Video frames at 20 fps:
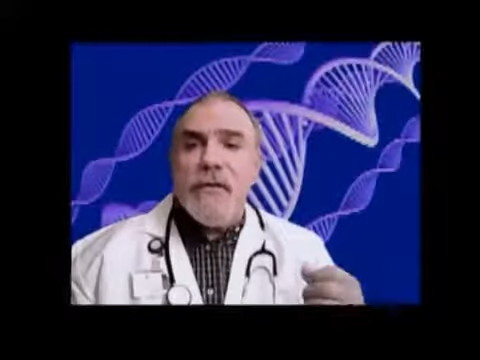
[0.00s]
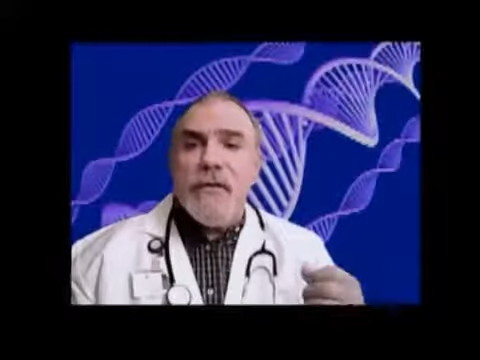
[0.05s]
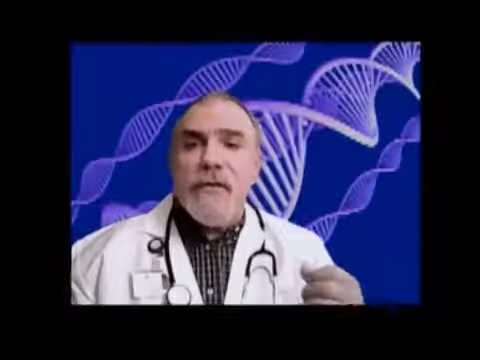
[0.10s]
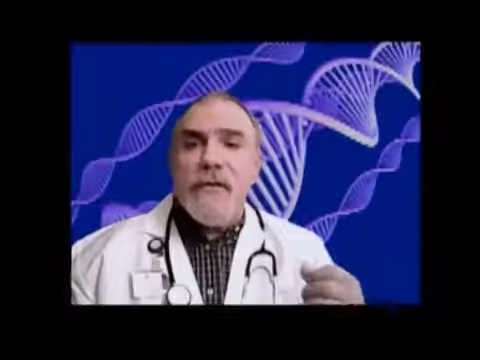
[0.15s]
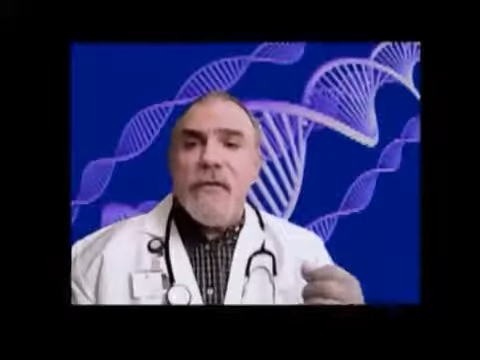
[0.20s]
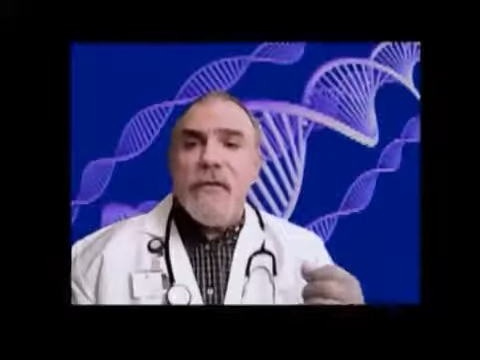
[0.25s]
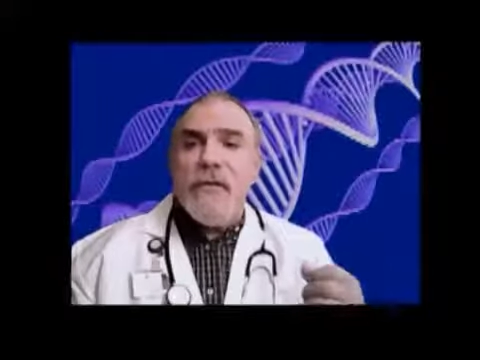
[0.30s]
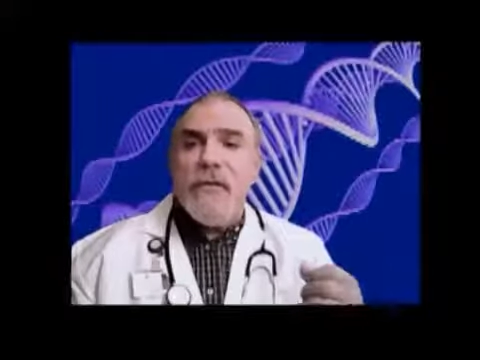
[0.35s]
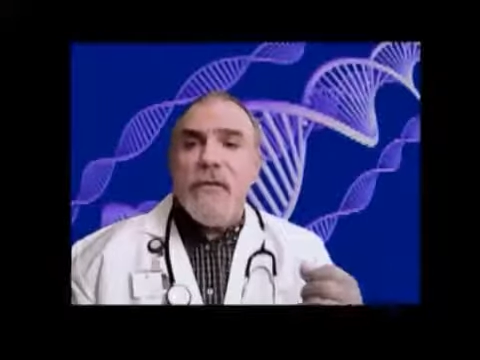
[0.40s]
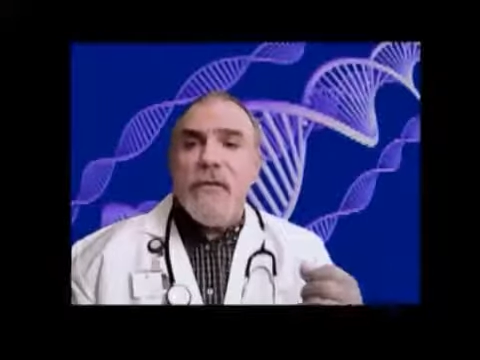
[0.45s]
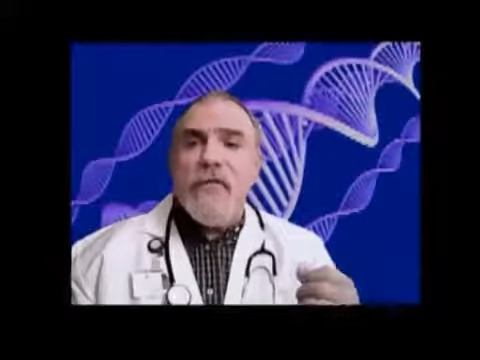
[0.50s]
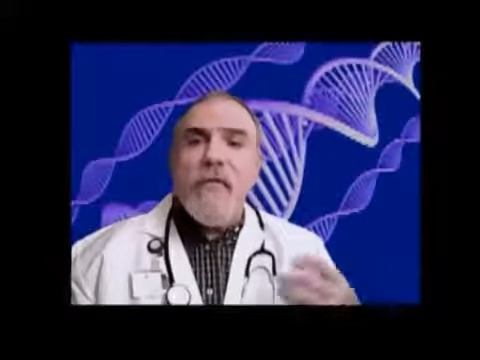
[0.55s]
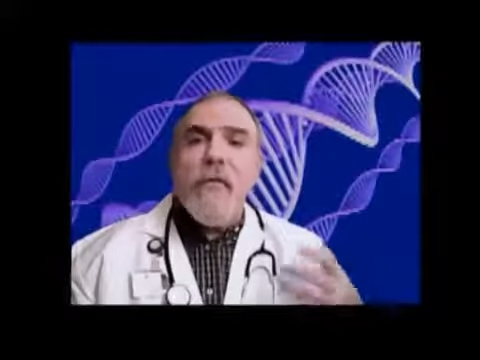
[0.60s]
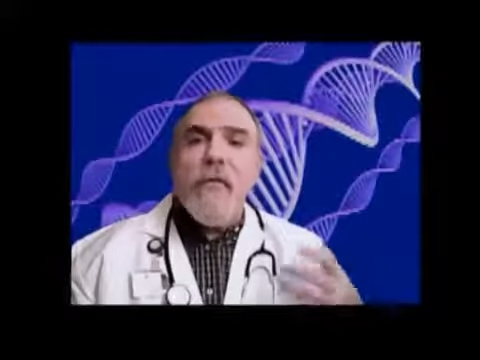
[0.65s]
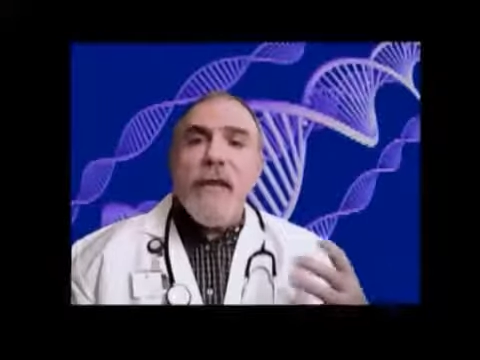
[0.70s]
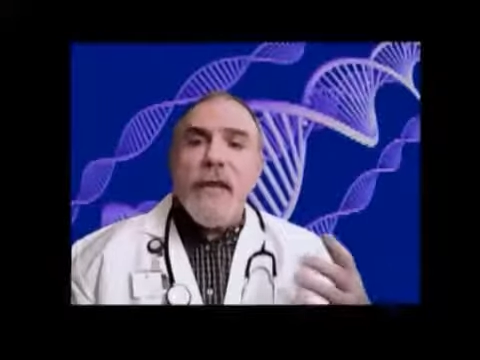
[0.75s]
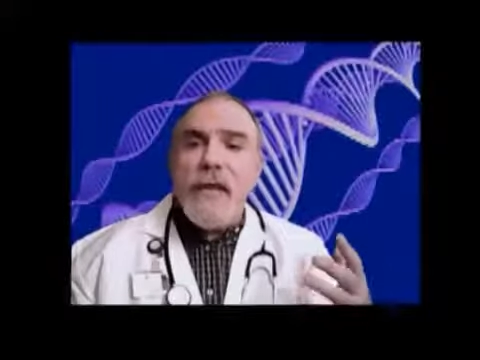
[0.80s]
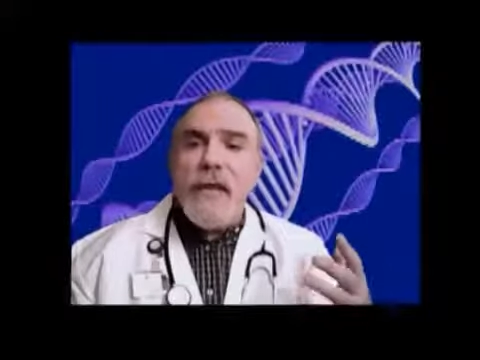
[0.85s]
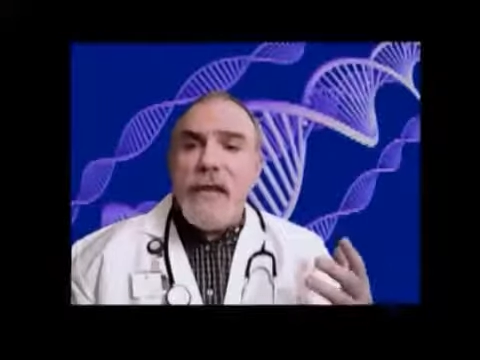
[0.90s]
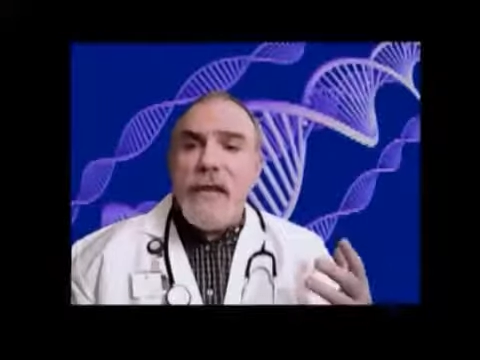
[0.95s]
those who are
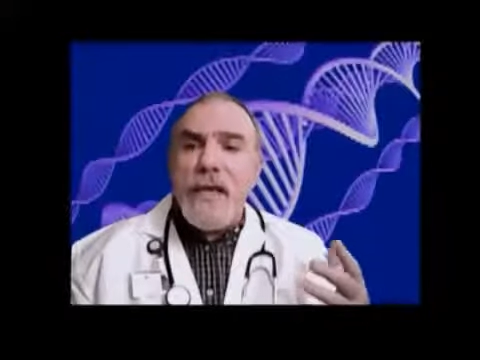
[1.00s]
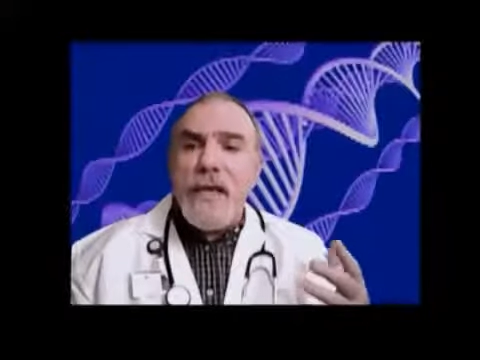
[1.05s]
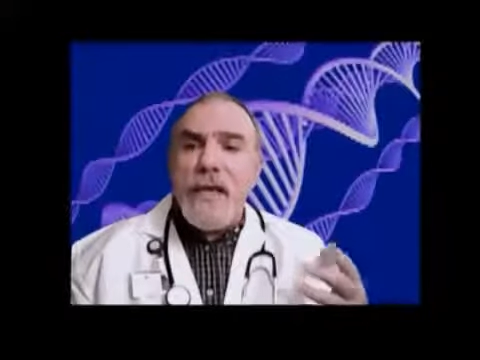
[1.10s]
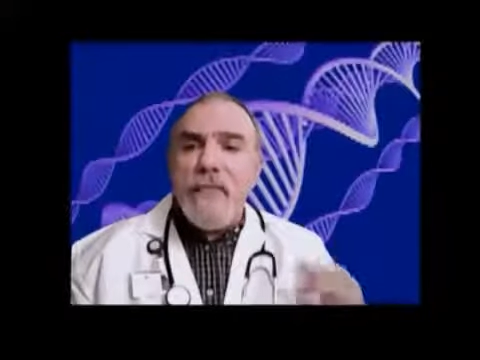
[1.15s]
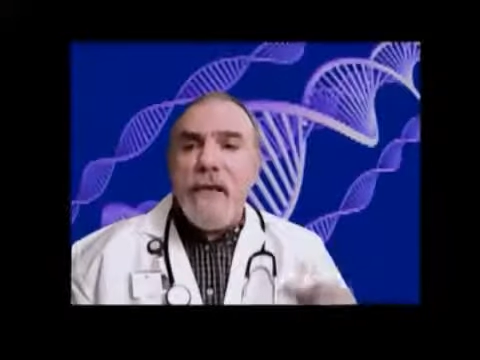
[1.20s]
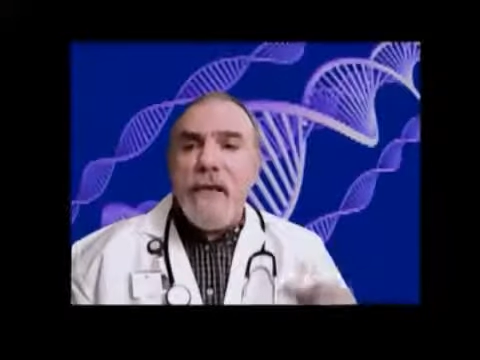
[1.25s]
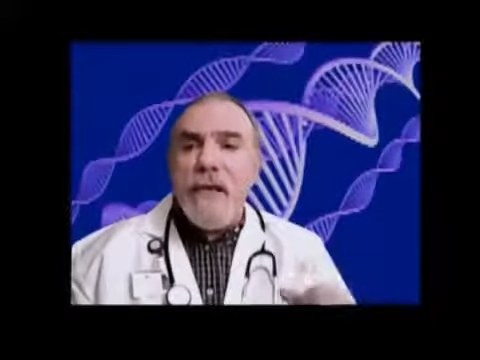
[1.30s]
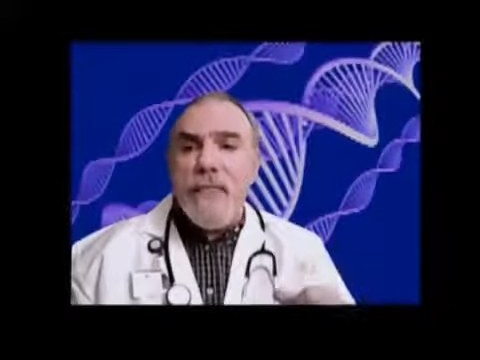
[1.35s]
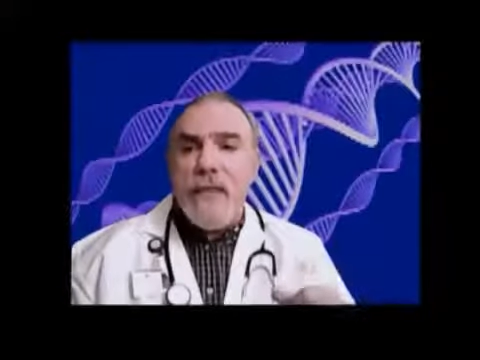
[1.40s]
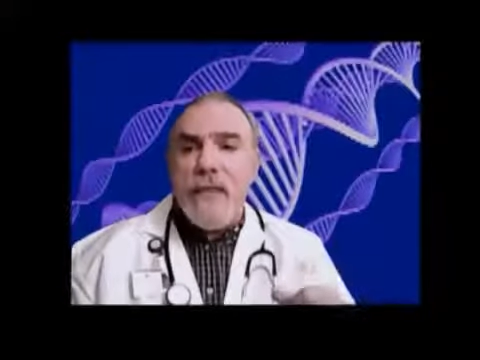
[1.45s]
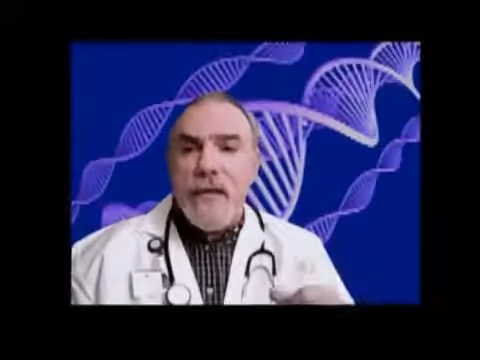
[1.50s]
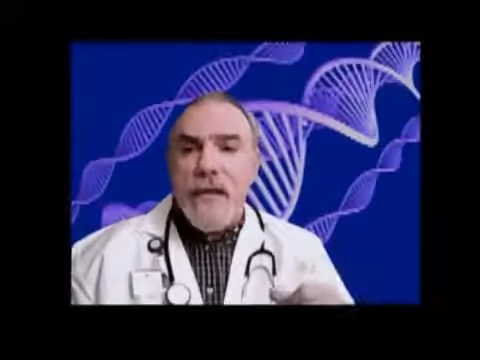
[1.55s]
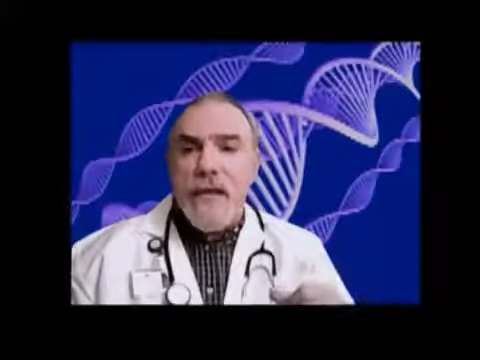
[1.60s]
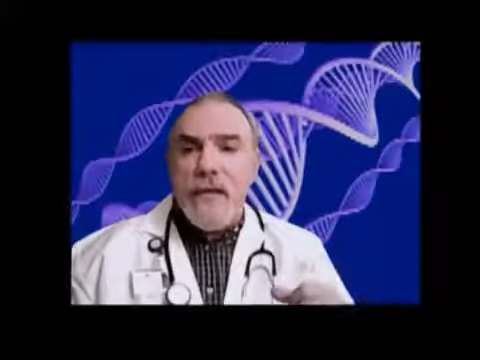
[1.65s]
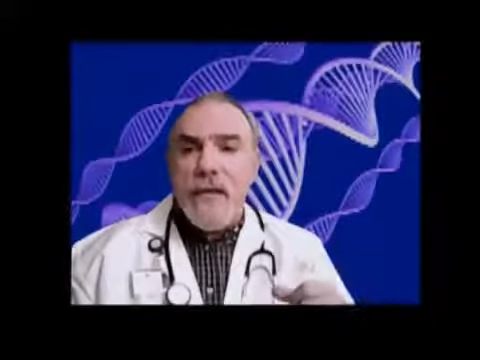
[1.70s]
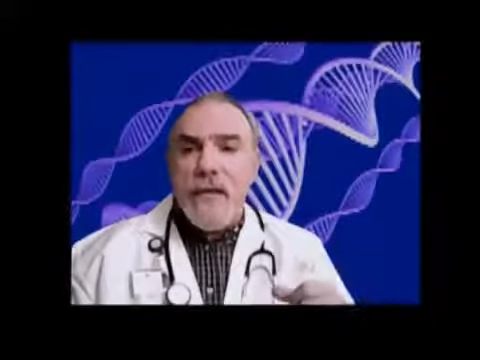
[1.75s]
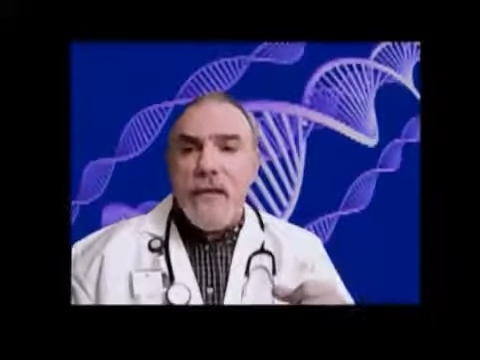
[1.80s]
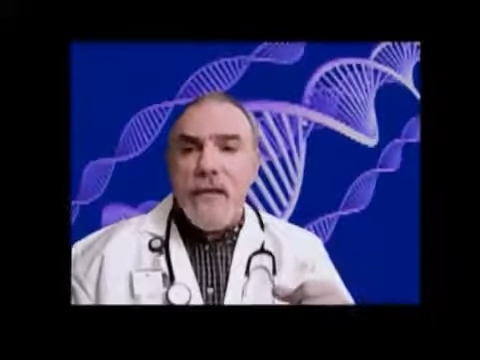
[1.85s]
avoiding eating red meat.